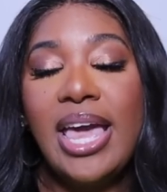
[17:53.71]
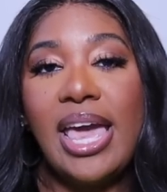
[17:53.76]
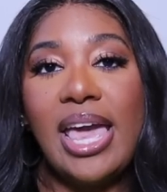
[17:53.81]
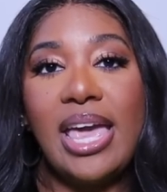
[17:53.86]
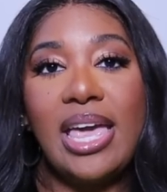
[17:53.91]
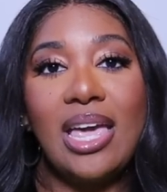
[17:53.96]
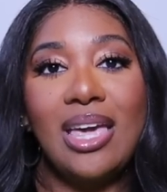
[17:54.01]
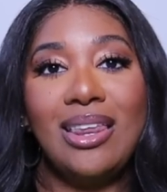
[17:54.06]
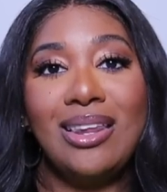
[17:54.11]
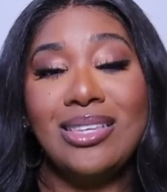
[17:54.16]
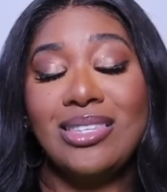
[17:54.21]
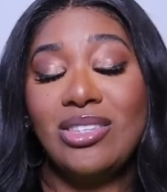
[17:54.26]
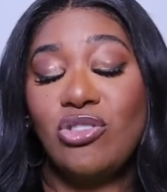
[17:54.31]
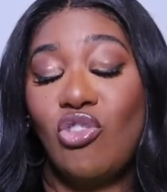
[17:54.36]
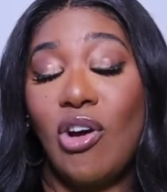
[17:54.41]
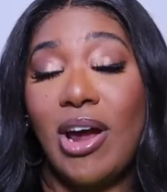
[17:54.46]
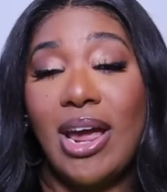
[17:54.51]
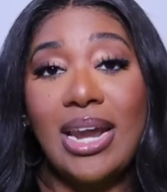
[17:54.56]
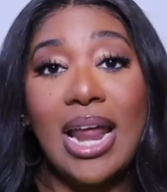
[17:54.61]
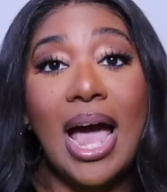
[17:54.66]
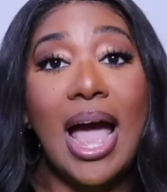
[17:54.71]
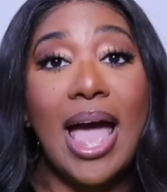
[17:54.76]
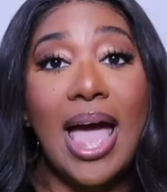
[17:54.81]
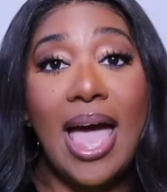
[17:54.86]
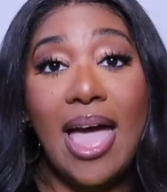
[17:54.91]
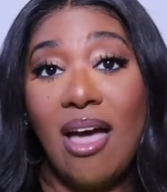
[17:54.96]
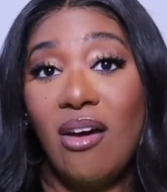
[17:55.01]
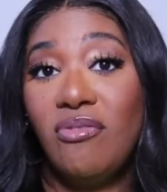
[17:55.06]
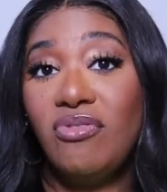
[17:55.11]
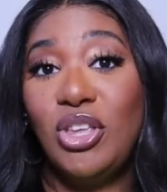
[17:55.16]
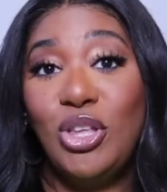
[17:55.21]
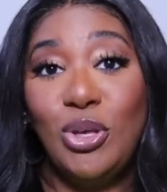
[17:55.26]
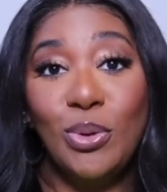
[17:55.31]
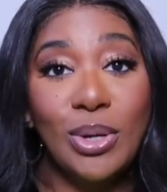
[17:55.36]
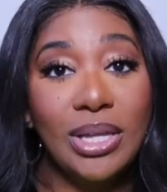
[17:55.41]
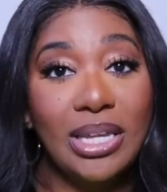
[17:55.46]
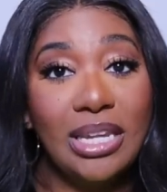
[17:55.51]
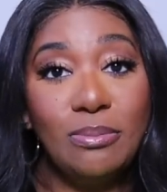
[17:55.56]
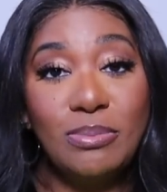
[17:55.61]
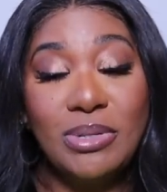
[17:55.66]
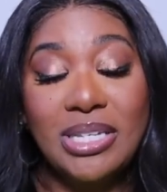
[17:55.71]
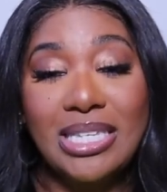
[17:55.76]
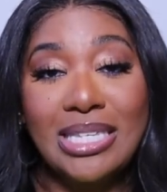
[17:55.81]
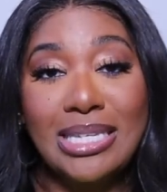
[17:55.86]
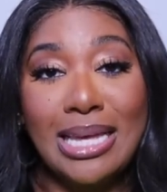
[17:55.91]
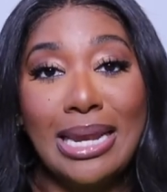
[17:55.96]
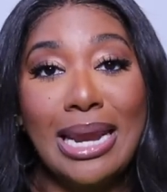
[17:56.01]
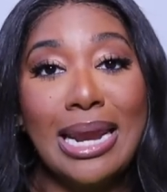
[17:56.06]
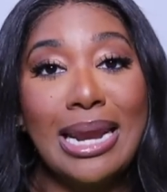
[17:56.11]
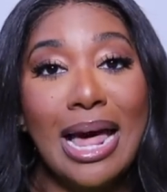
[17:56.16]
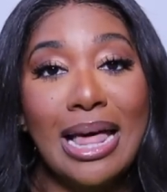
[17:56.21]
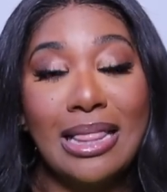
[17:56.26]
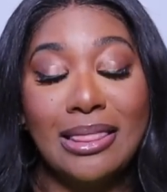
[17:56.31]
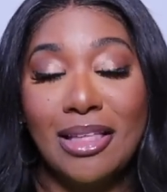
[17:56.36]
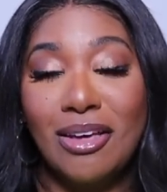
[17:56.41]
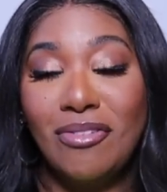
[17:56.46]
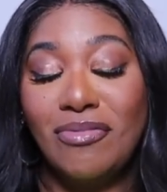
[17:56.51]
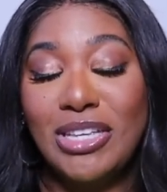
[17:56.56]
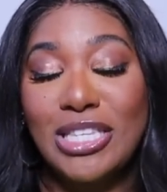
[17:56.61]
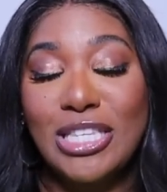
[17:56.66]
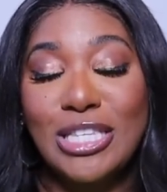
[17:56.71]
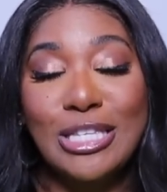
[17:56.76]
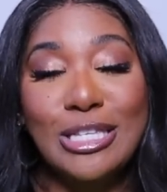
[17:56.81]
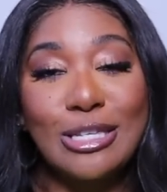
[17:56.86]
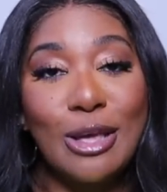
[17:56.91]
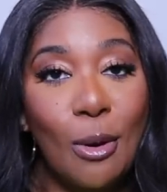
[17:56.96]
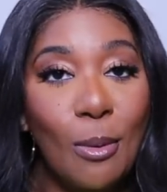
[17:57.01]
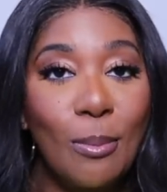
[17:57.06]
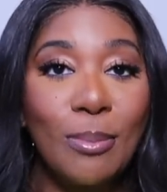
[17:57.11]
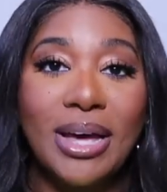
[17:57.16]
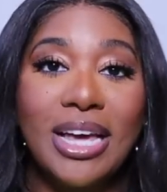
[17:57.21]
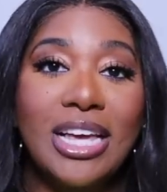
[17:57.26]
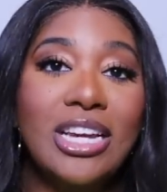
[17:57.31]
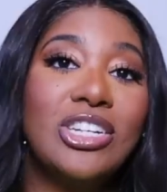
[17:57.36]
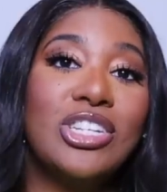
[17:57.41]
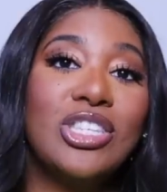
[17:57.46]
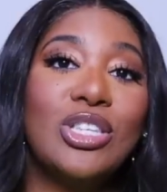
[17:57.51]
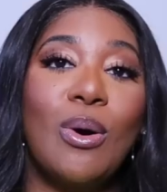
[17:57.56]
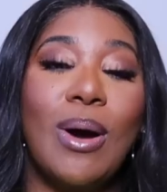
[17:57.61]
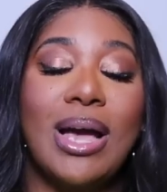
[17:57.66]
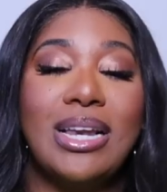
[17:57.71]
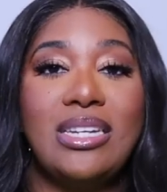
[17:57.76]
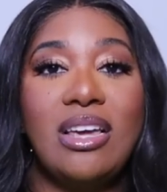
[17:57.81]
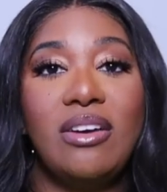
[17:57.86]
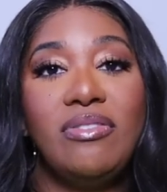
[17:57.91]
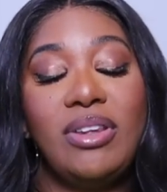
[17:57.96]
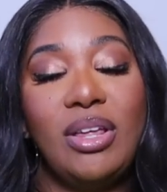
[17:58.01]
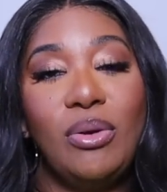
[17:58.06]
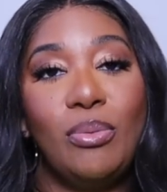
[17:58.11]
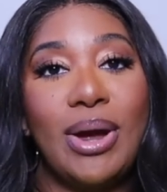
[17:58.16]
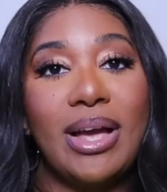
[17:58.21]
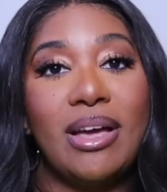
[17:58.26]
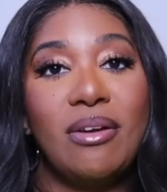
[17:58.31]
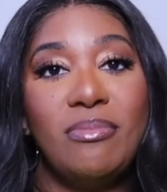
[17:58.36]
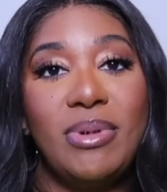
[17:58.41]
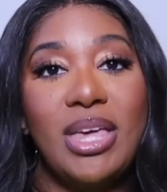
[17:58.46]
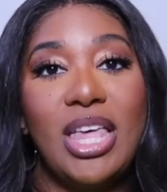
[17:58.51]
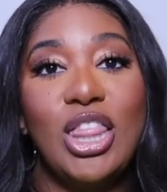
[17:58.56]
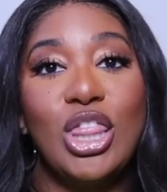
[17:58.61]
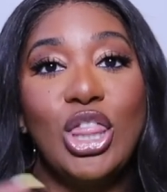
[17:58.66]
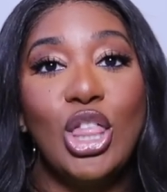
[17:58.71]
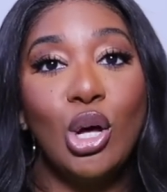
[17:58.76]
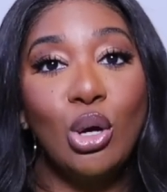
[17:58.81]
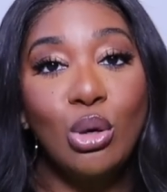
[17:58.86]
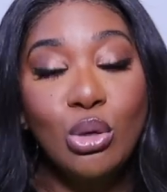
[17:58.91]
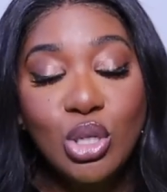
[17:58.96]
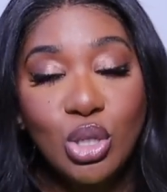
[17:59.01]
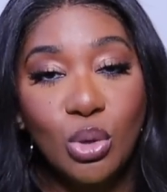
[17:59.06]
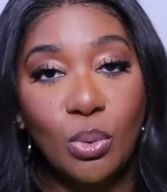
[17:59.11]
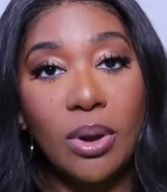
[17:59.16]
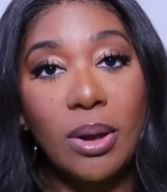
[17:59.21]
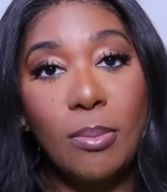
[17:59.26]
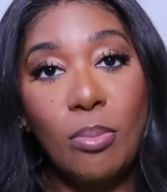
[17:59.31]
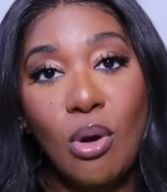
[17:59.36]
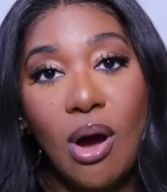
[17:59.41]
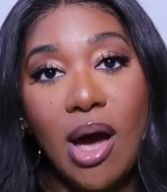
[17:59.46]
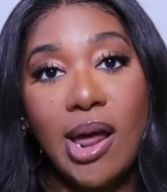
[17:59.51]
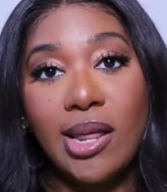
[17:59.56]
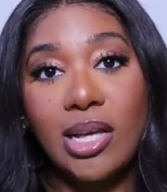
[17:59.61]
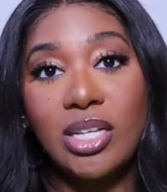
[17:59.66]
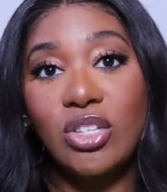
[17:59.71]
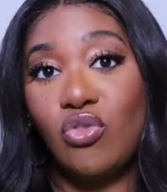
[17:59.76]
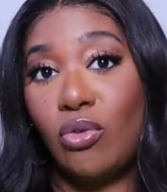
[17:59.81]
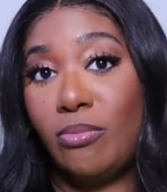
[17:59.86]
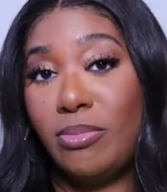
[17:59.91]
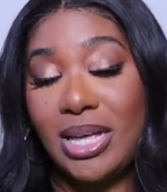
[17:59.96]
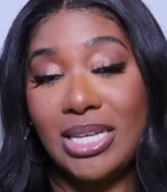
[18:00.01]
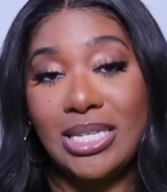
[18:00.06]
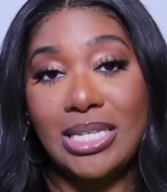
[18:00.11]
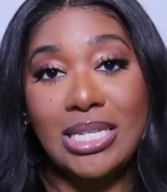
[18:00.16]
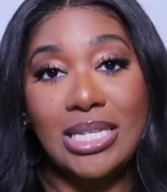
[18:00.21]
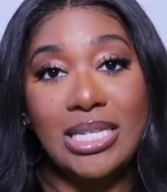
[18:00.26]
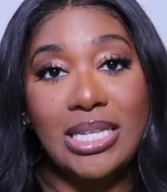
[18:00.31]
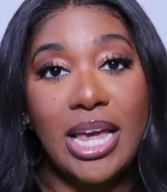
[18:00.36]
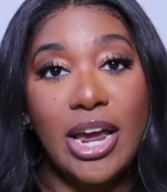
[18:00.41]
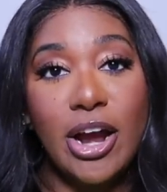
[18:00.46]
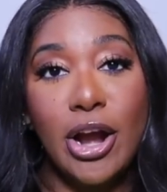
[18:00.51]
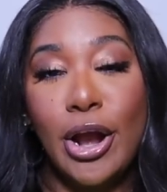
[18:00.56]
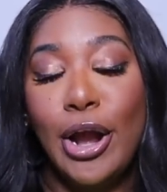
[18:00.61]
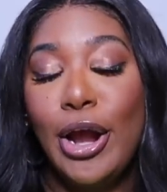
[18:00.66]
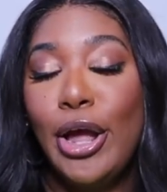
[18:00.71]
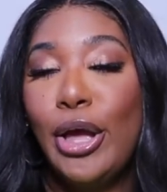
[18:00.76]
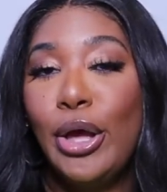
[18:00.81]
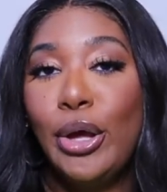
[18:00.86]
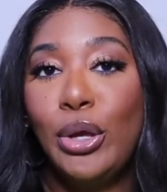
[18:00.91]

And it's great. I have the eucalyptus scent and I love it so much. So I definitely recommend those three products from Necessaire.